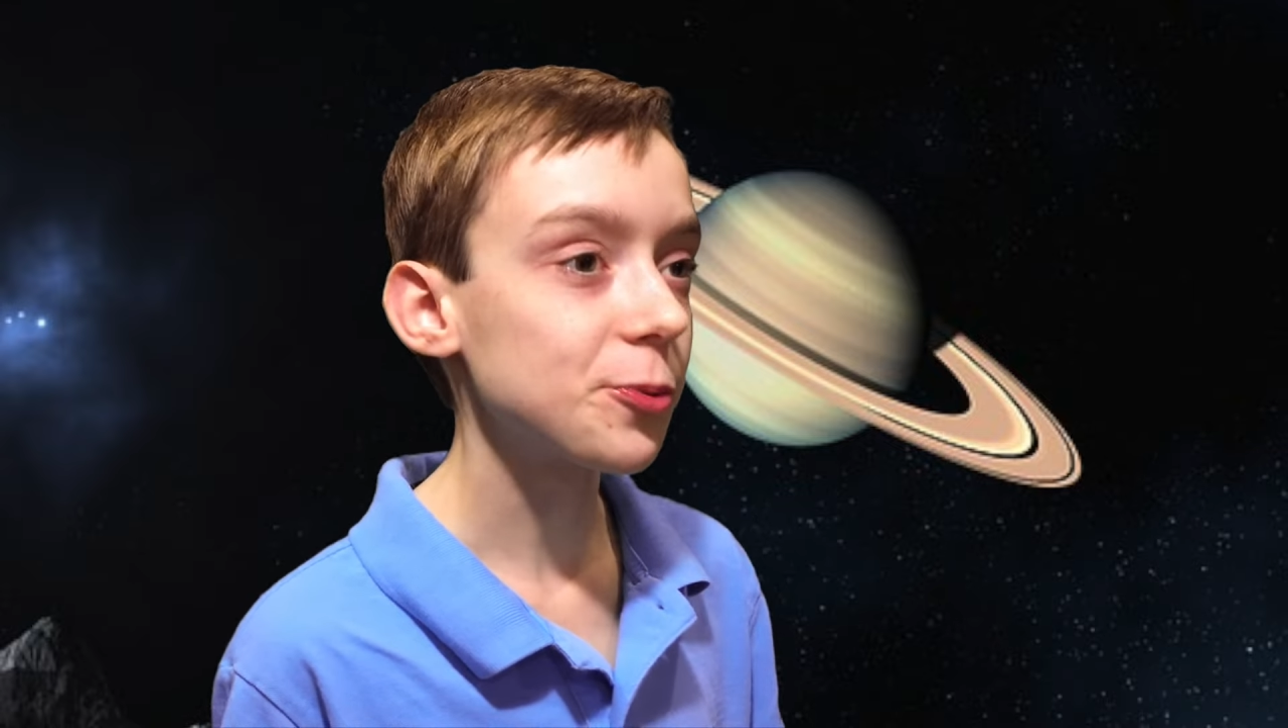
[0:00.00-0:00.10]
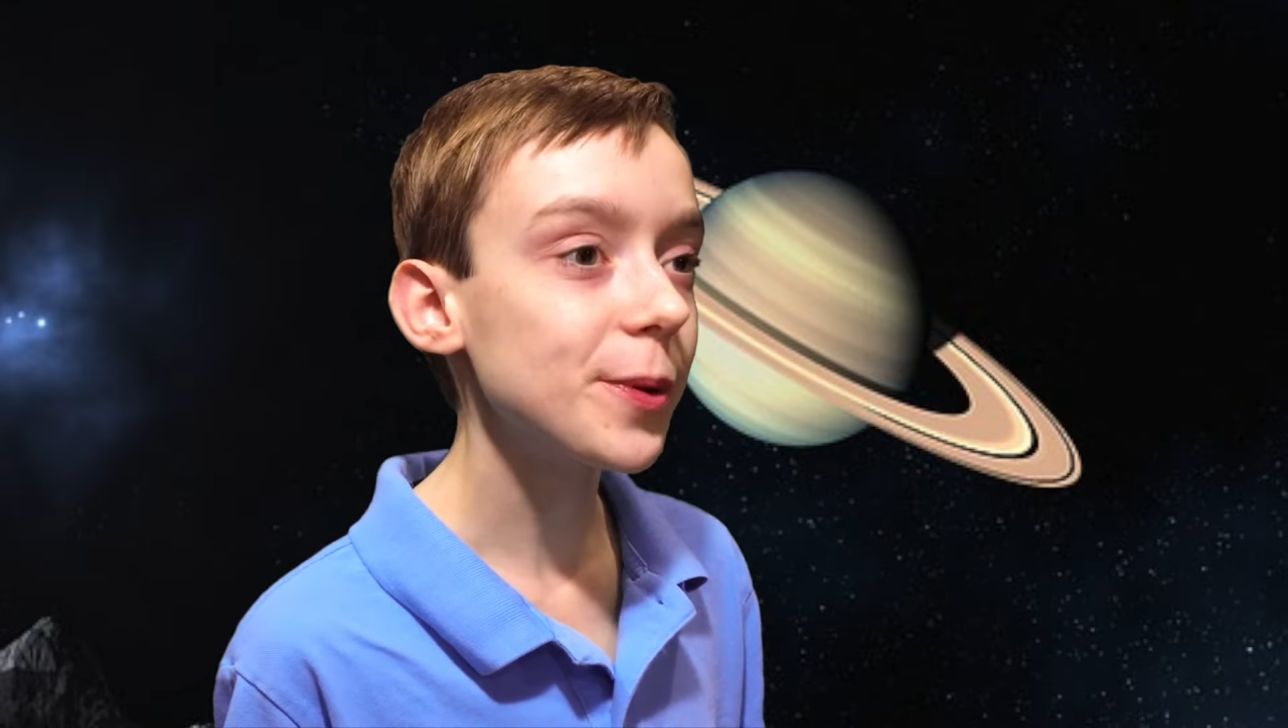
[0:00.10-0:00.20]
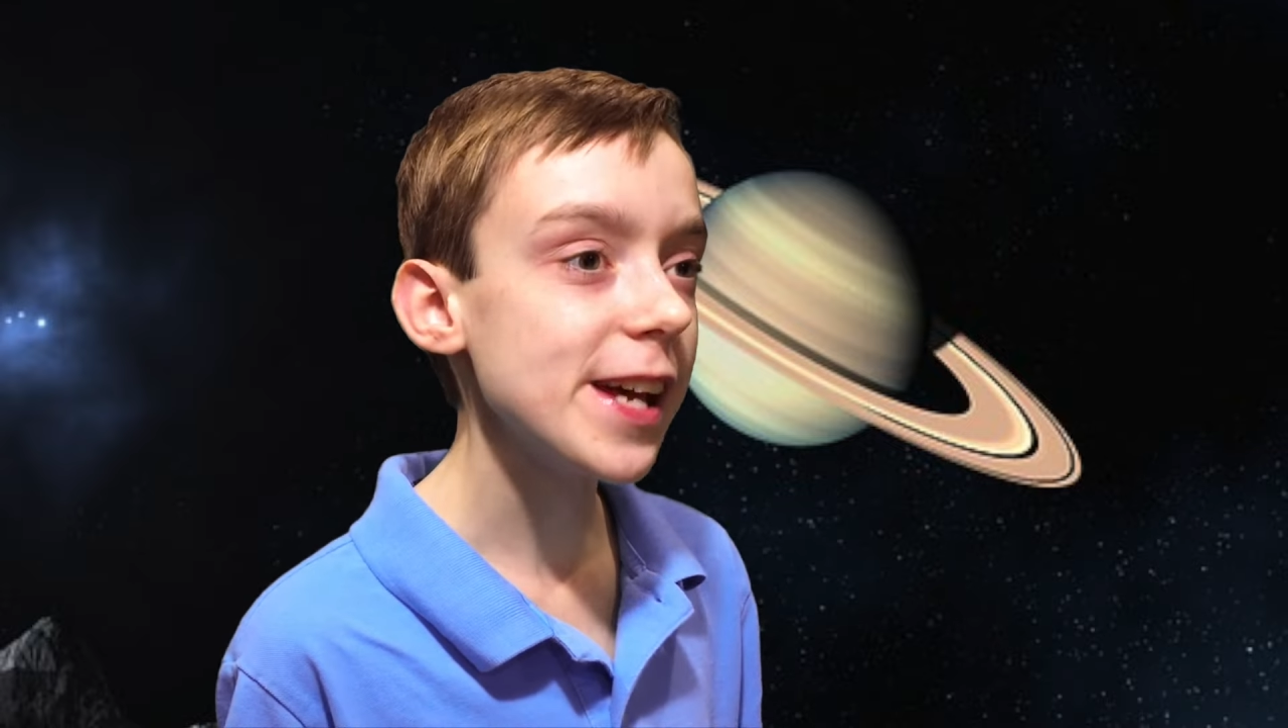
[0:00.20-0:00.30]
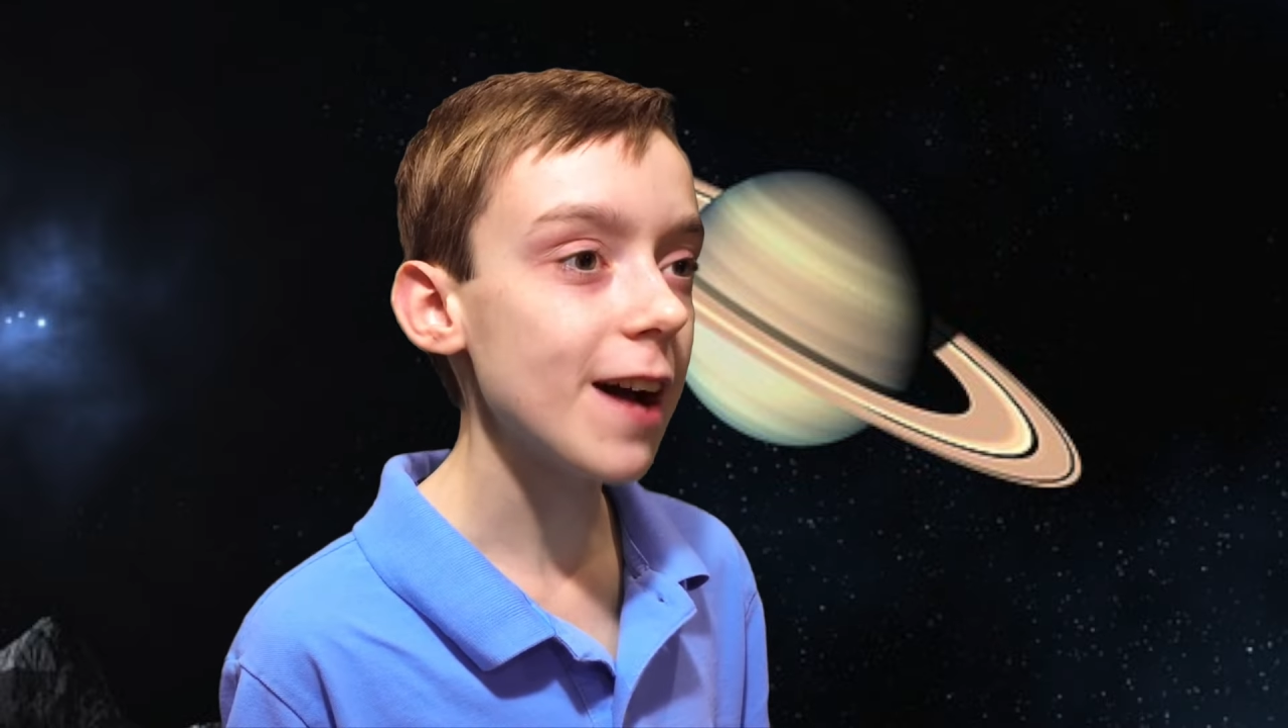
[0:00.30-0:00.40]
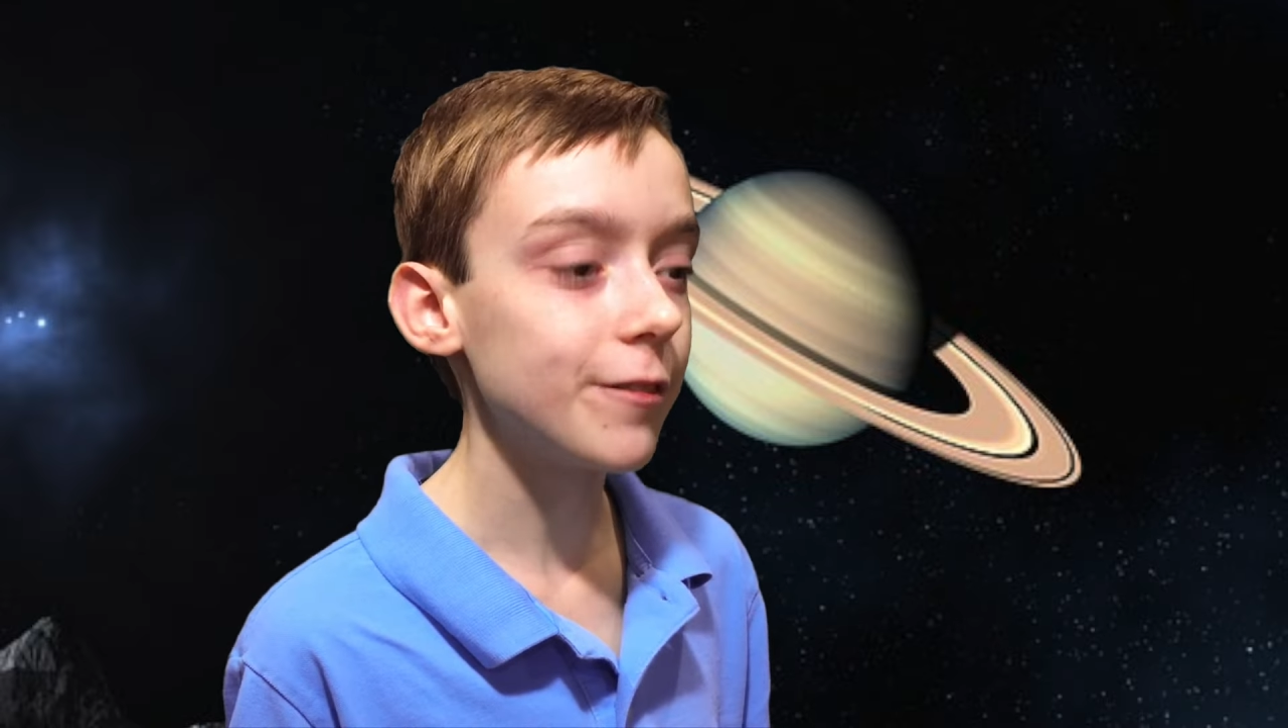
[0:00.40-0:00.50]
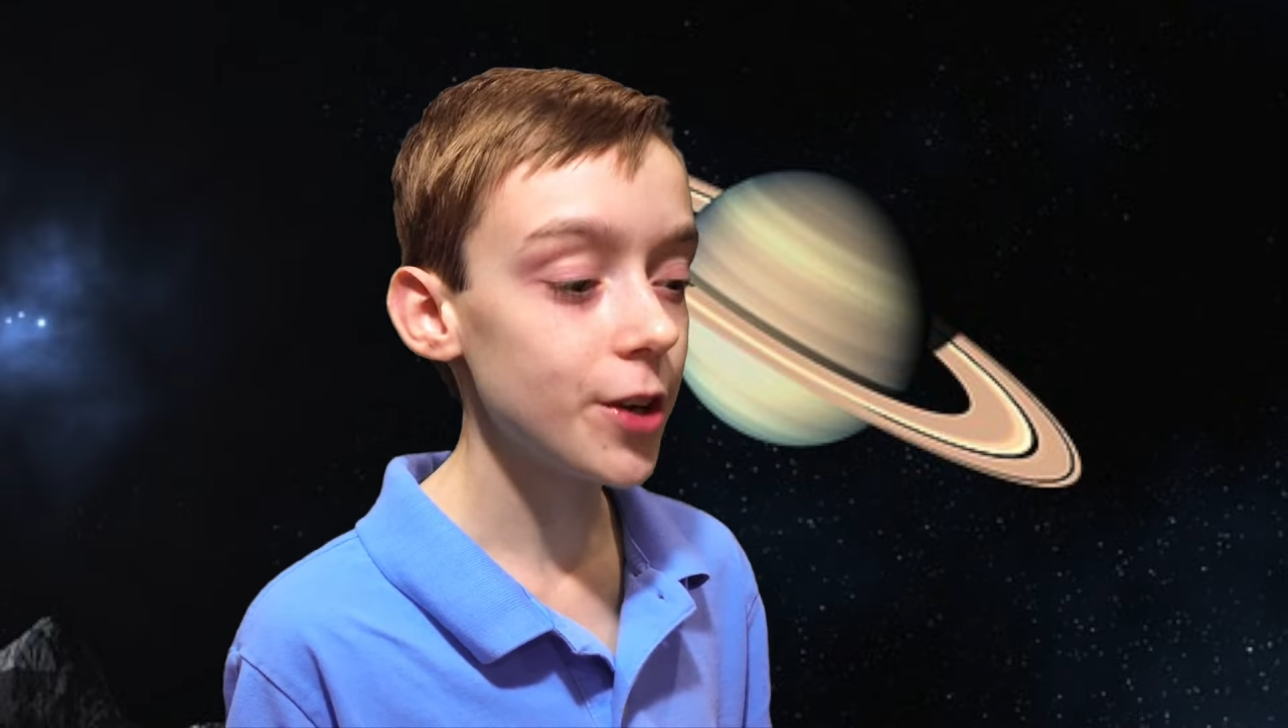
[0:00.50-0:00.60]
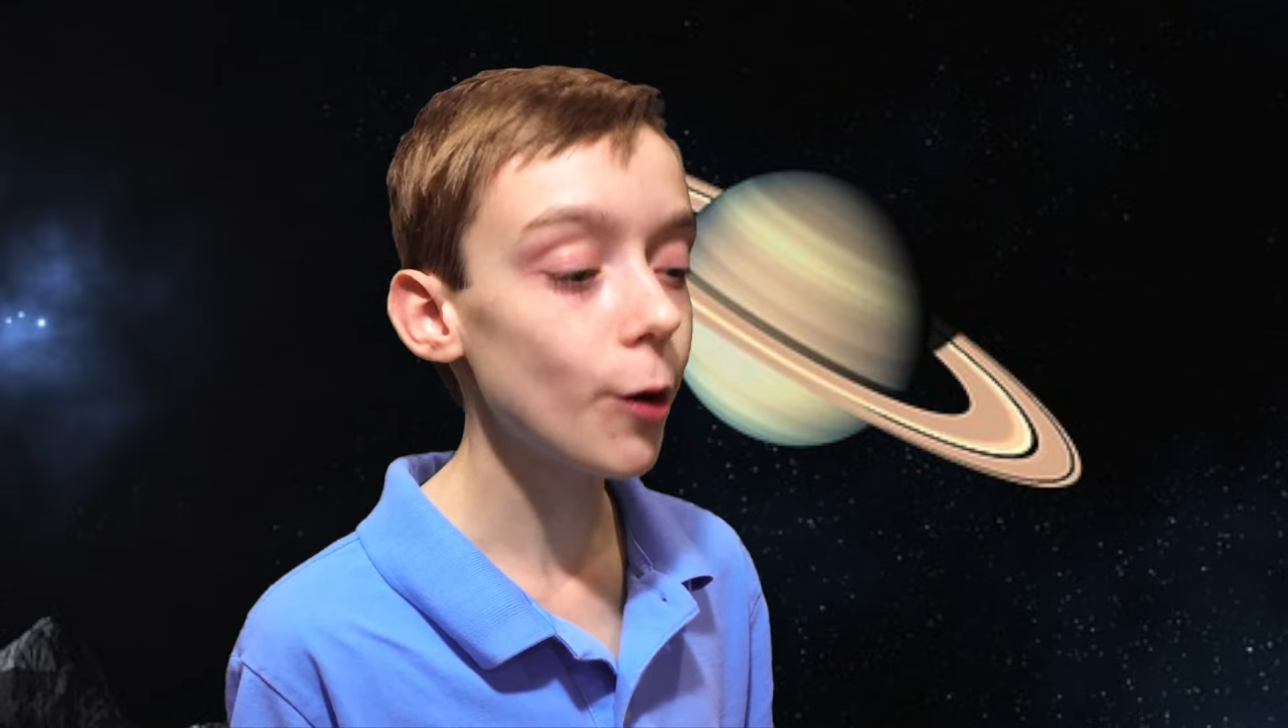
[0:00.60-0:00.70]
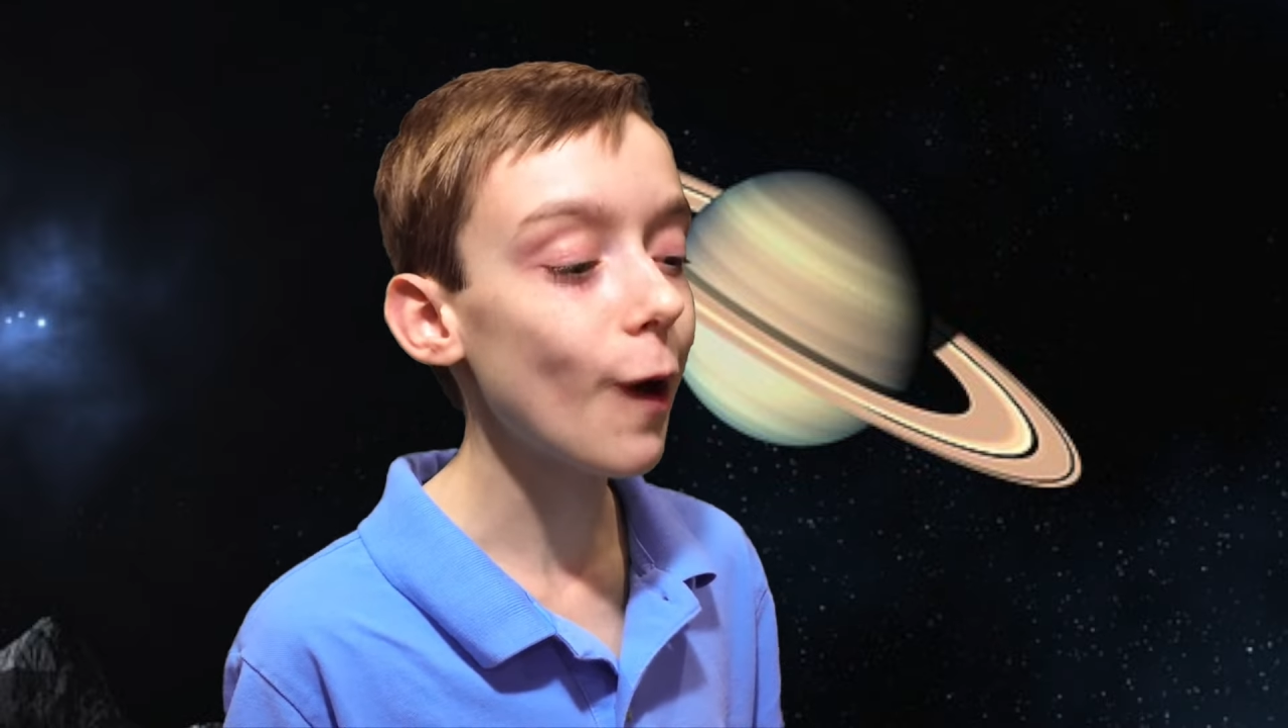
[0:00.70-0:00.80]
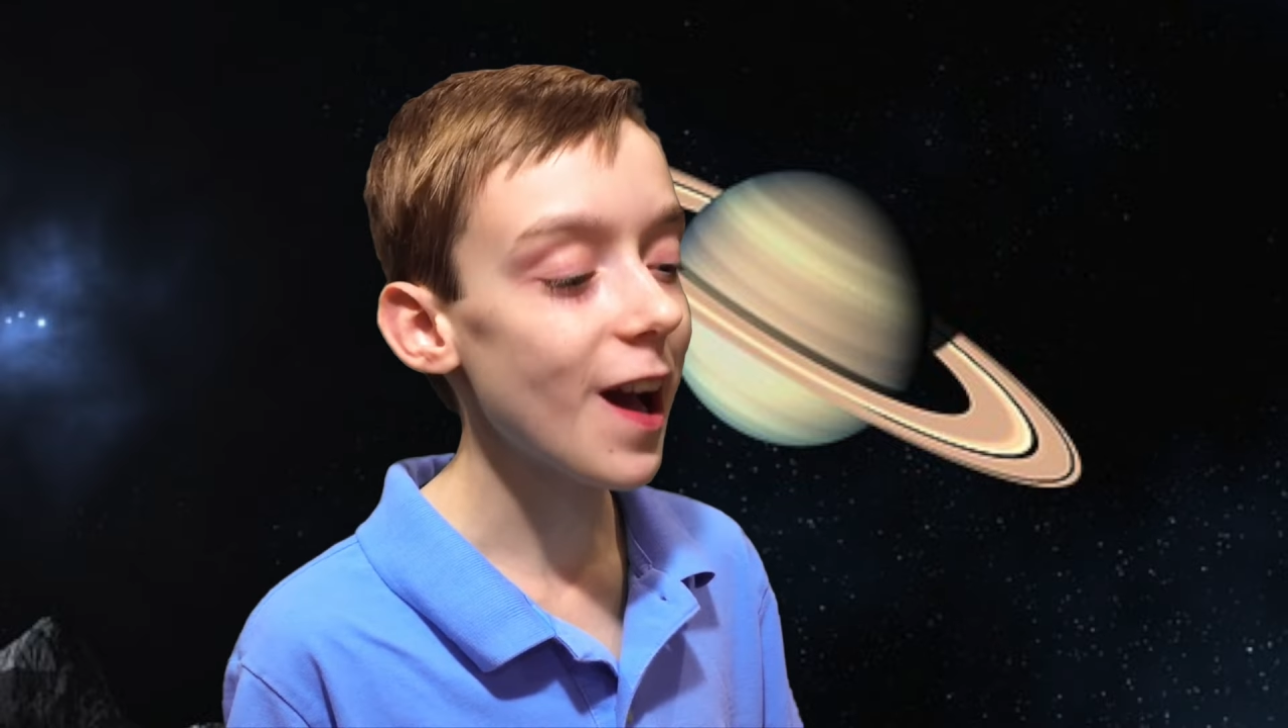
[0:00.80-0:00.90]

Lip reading: we have no